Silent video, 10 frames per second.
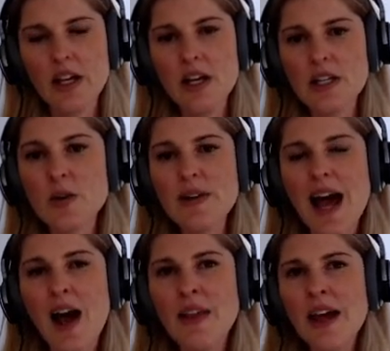So
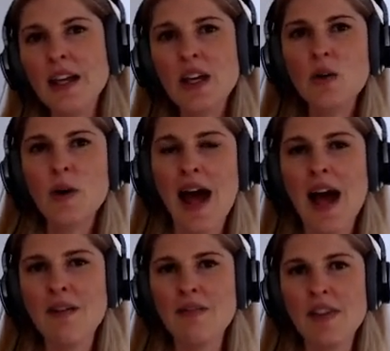now that you
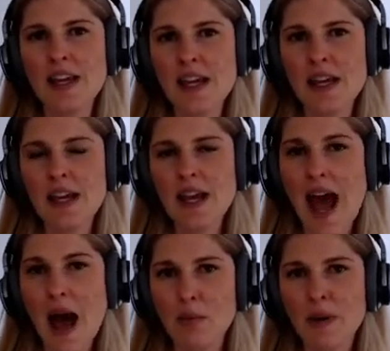have the
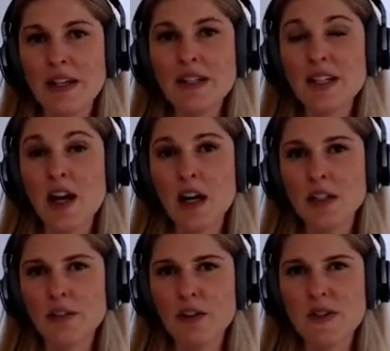app
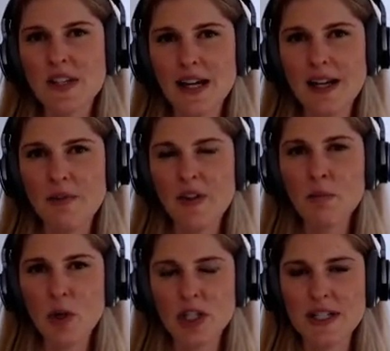installed or if you signed up for the
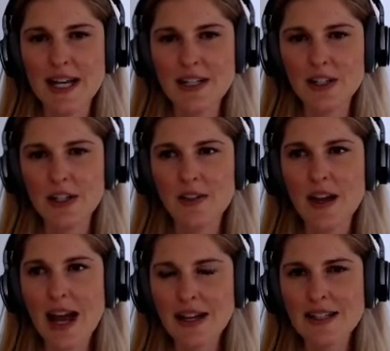Merchant Center, the
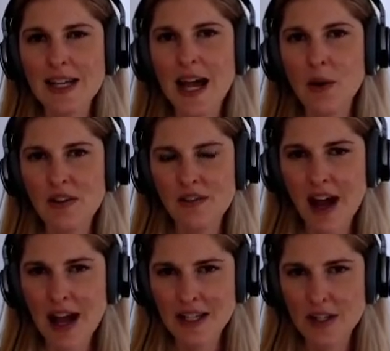next thing I would
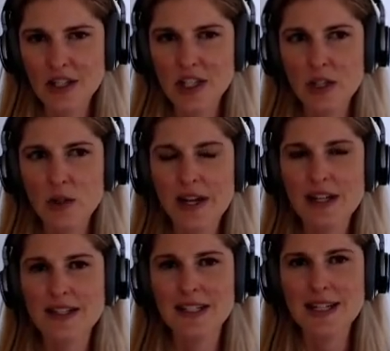advise you to do
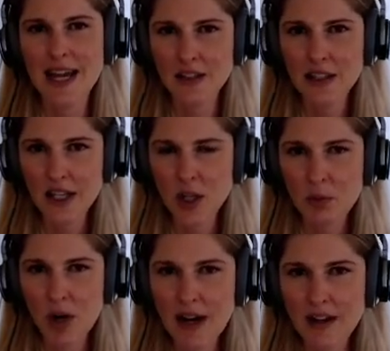is to take a look at your
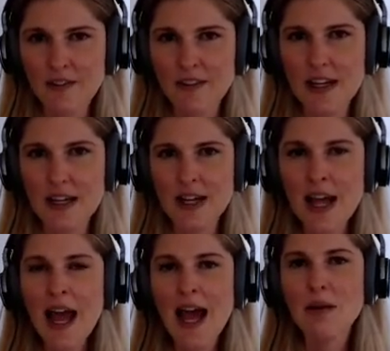product feed
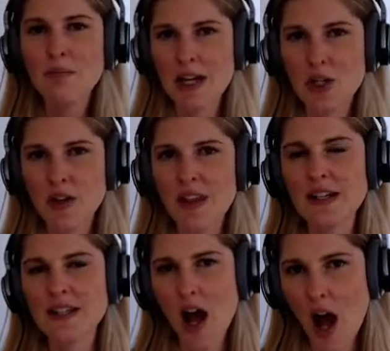and make sure that
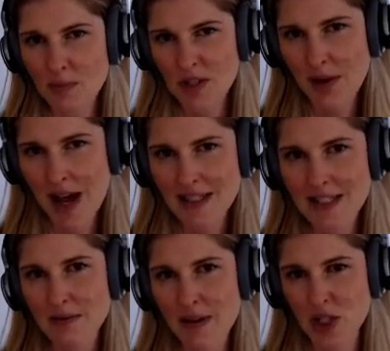it's optimized
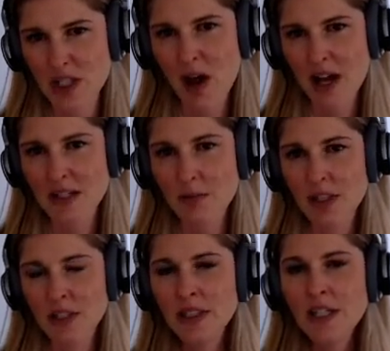as much as possible.